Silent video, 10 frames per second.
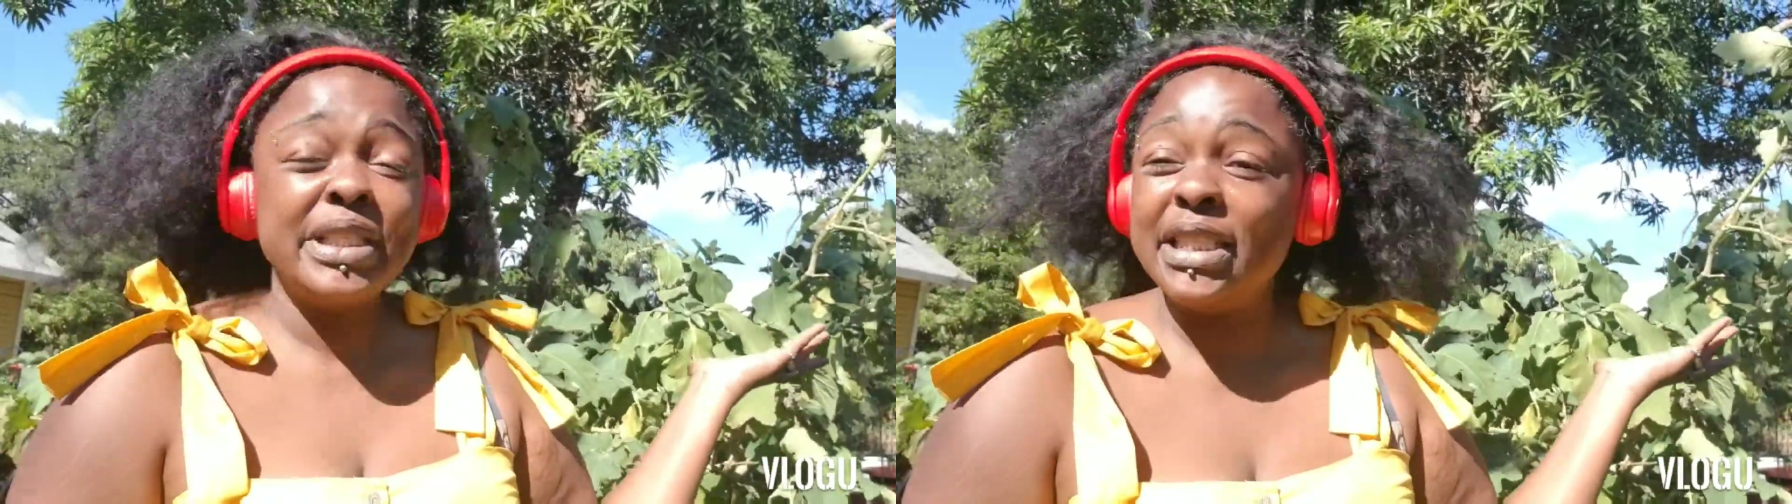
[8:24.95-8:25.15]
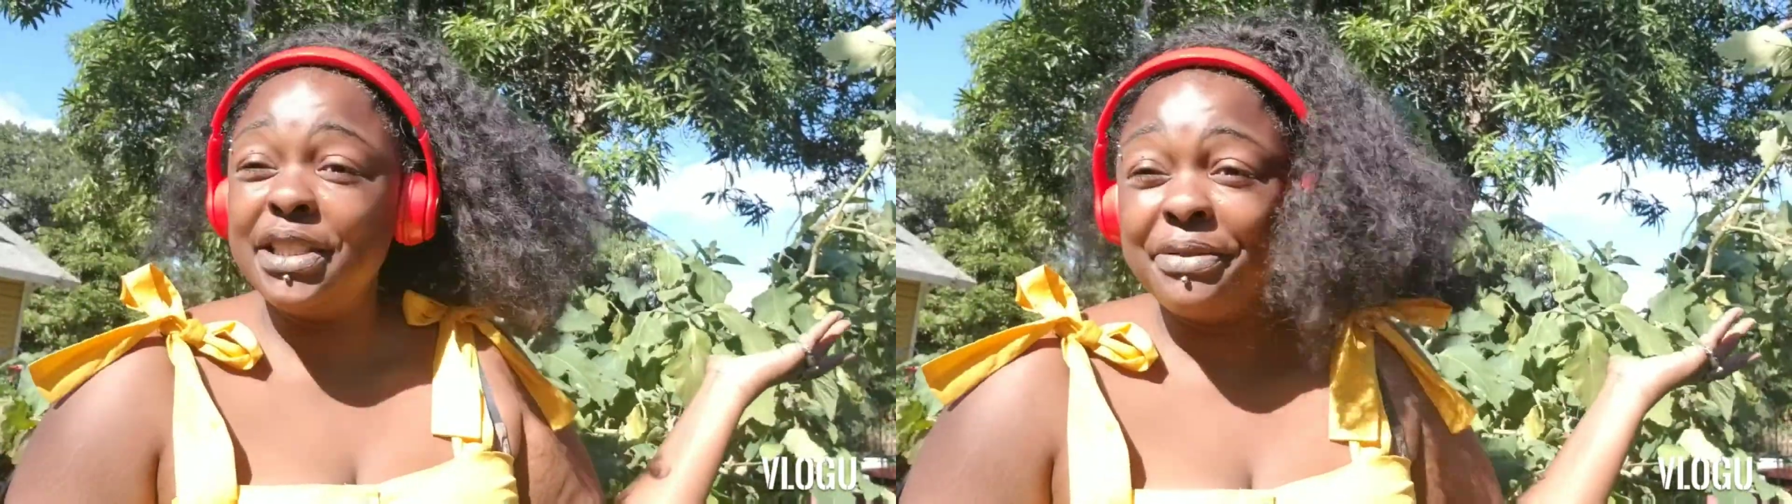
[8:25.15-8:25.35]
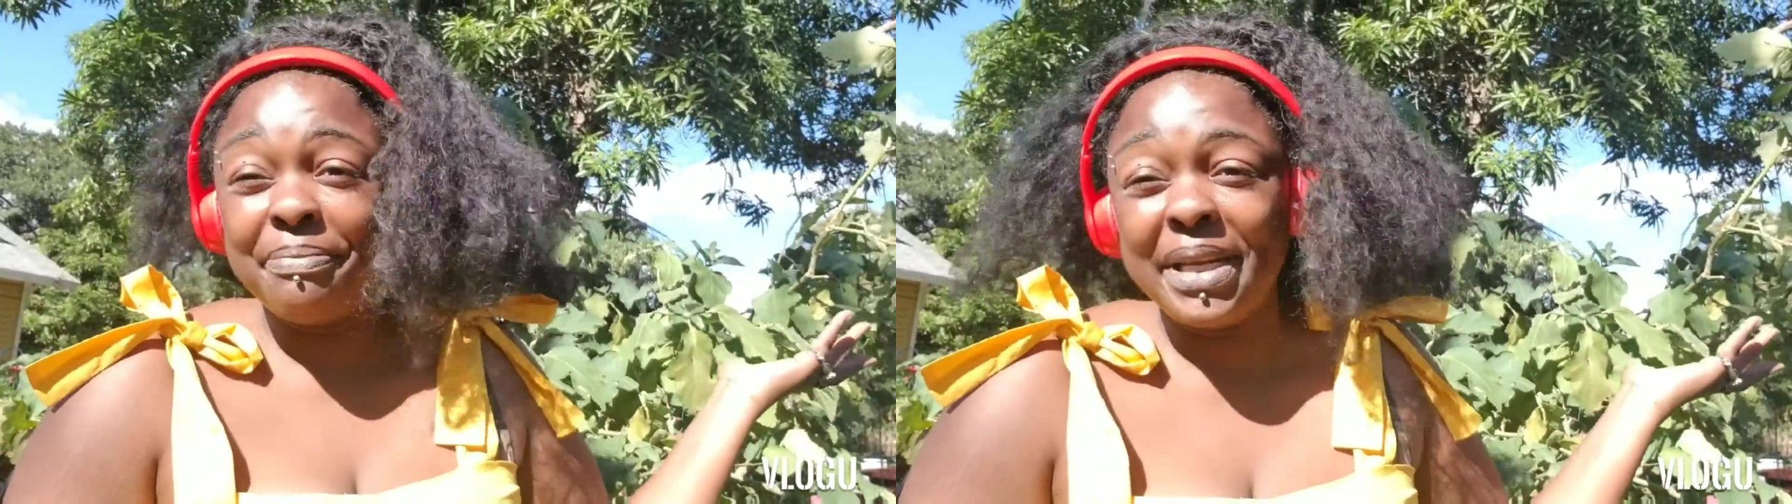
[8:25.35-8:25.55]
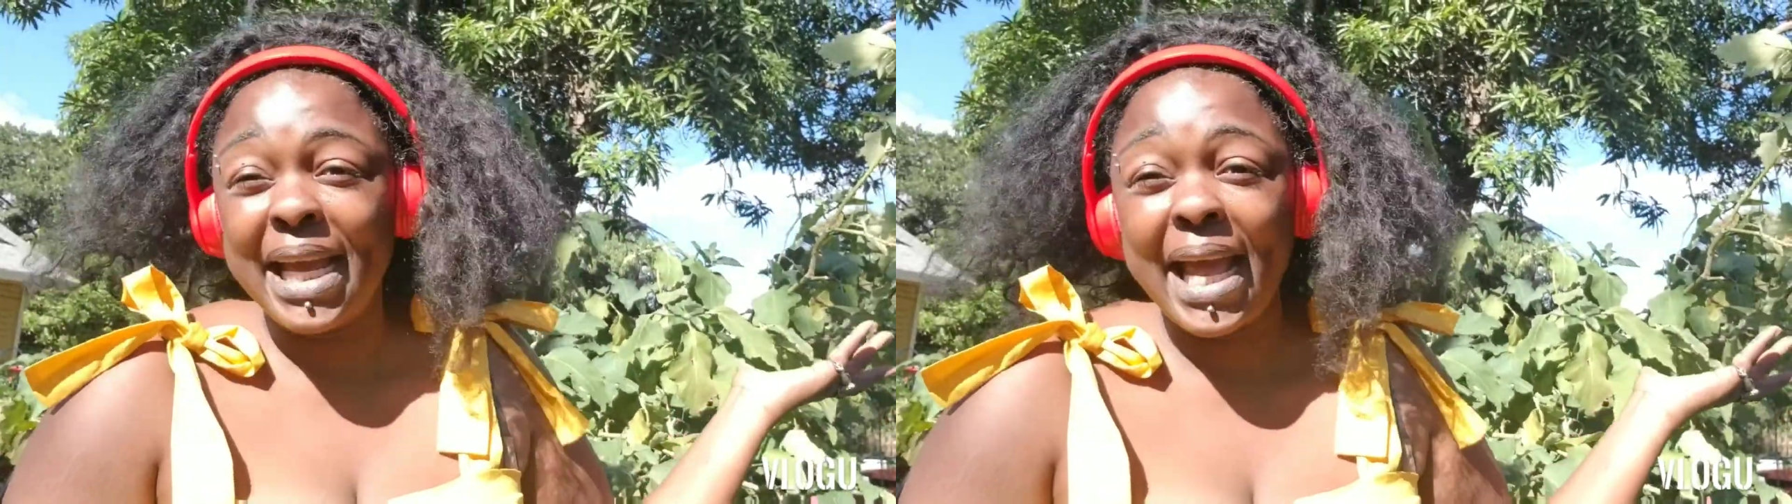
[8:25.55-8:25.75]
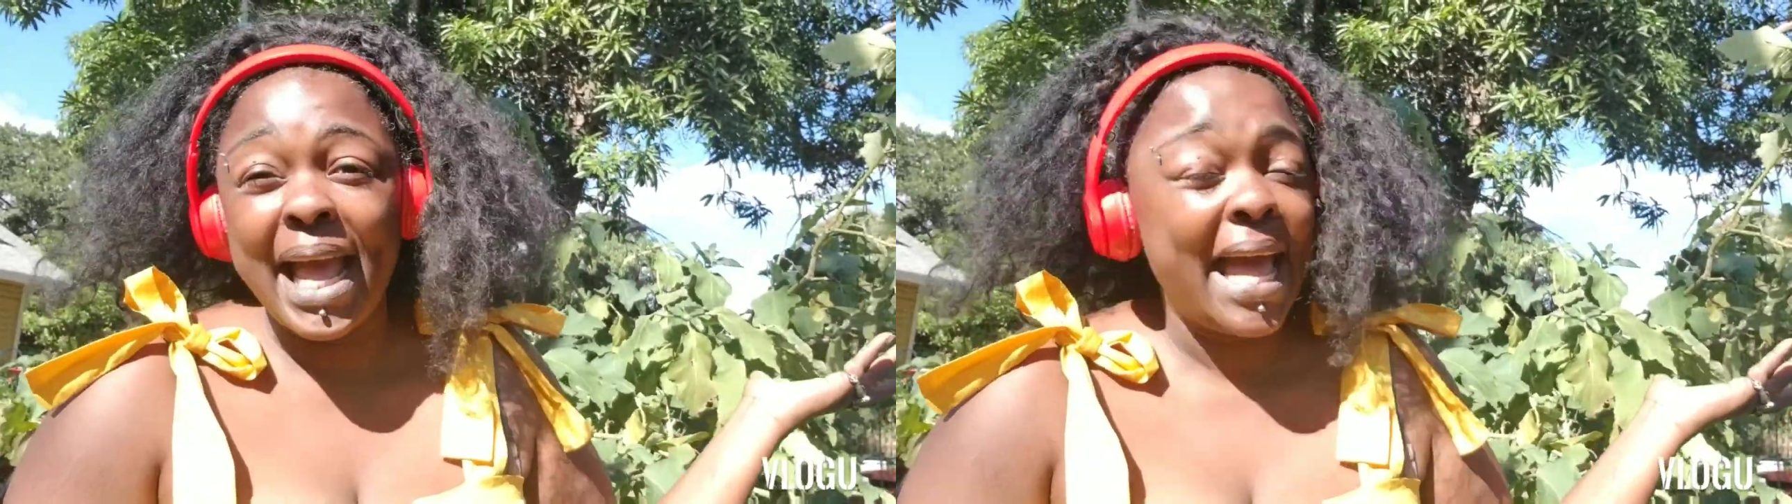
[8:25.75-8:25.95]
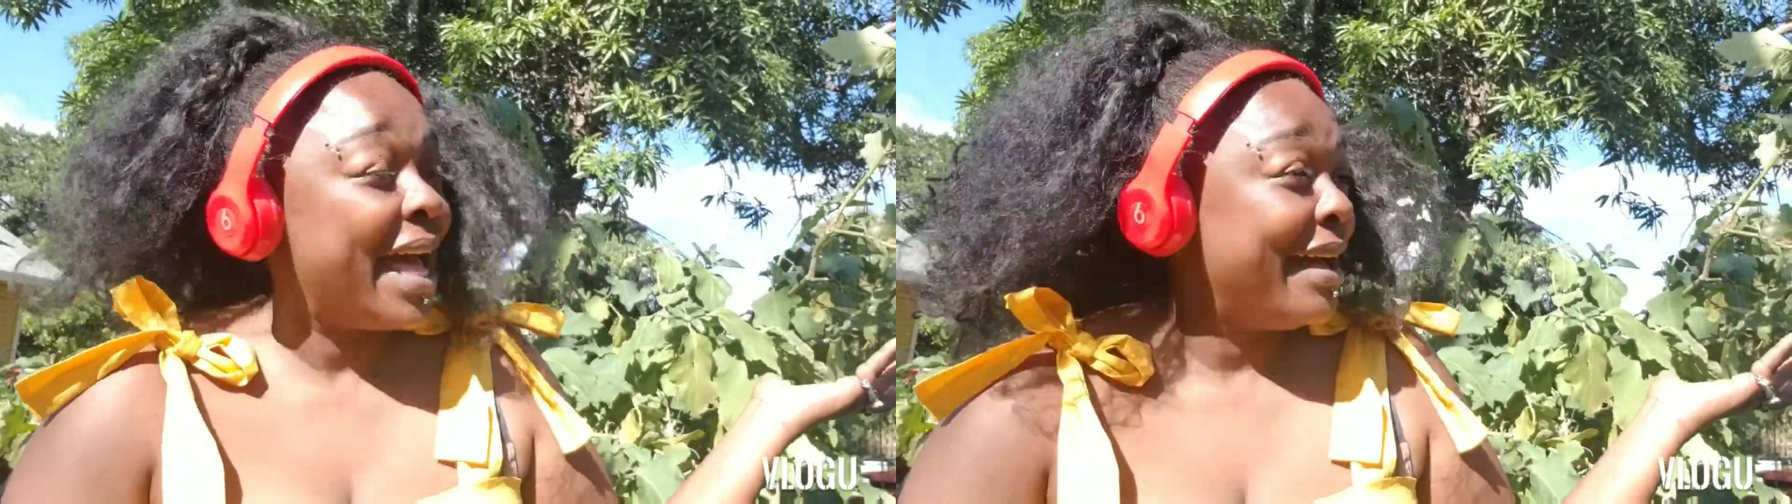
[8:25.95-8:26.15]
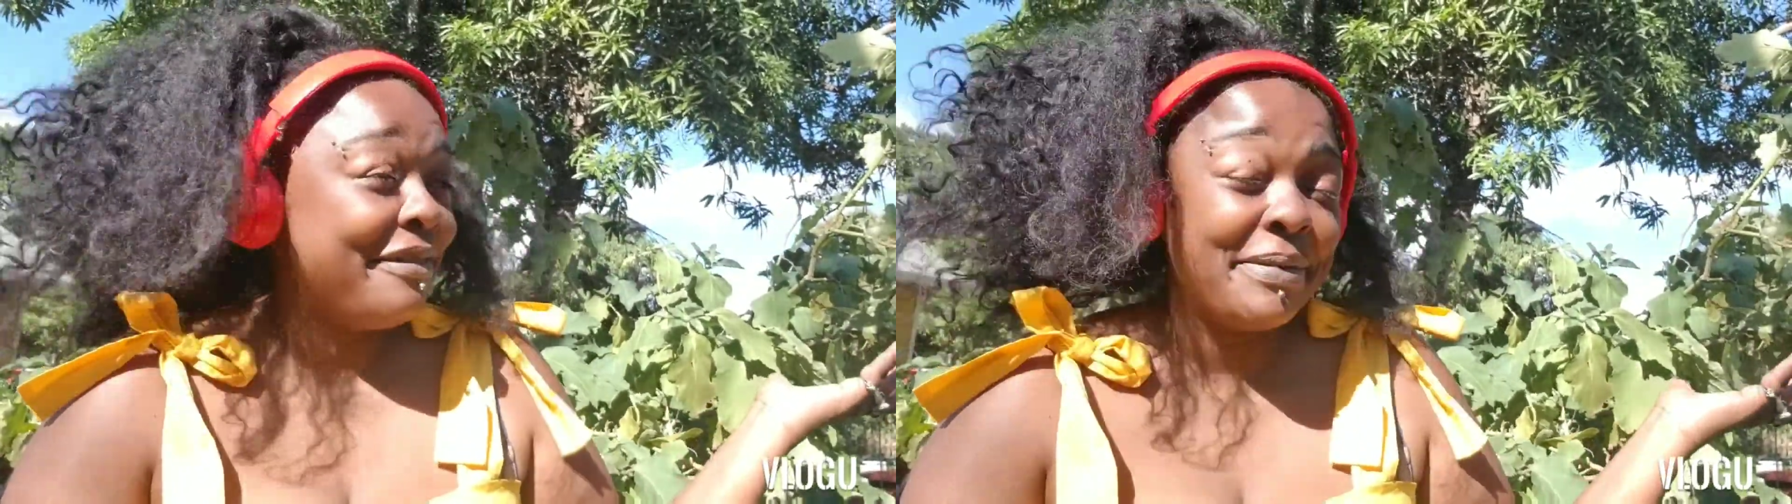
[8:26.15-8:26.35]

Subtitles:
this plant has,